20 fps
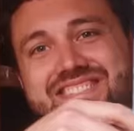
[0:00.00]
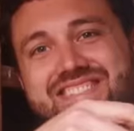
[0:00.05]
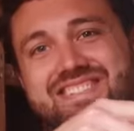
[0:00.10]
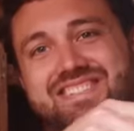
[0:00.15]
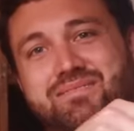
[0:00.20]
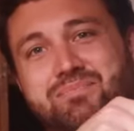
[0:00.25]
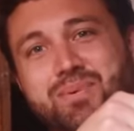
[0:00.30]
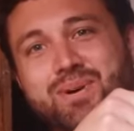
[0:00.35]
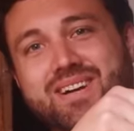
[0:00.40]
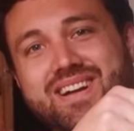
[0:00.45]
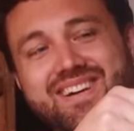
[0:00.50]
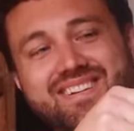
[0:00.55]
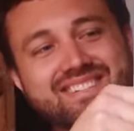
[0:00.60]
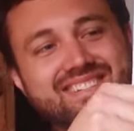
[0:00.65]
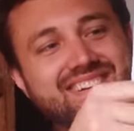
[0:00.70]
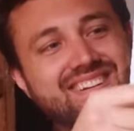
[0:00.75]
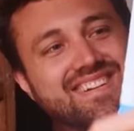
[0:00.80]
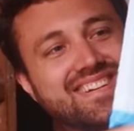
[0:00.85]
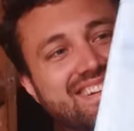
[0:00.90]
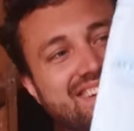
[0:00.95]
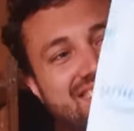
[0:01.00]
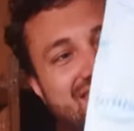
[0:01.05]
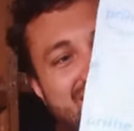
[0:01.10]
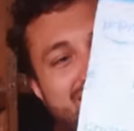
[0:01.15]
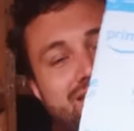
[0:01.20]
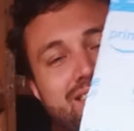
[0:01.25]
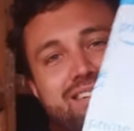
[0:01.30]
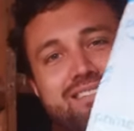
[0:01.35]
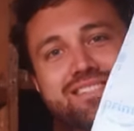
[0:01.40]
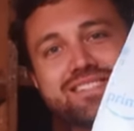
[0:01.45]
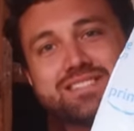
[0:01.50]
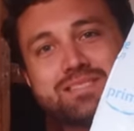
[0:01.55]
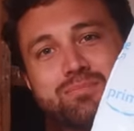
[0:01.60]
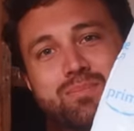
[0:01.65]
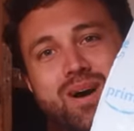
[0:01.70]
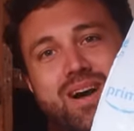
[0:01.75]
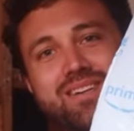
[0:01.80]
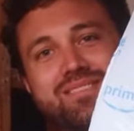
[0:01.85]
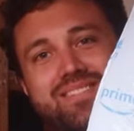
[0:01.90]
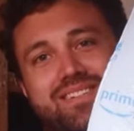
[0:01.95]
see the book outline in it? You know it's a
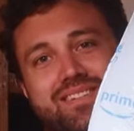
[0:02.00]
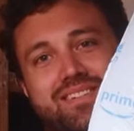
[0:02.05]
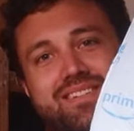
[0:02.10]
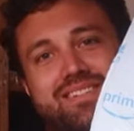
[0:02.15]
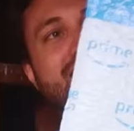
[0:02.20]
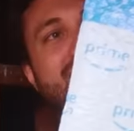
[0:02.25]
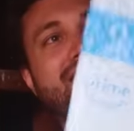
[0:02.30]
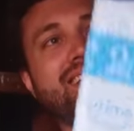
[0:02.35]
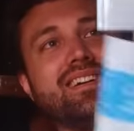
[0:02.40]
Bible.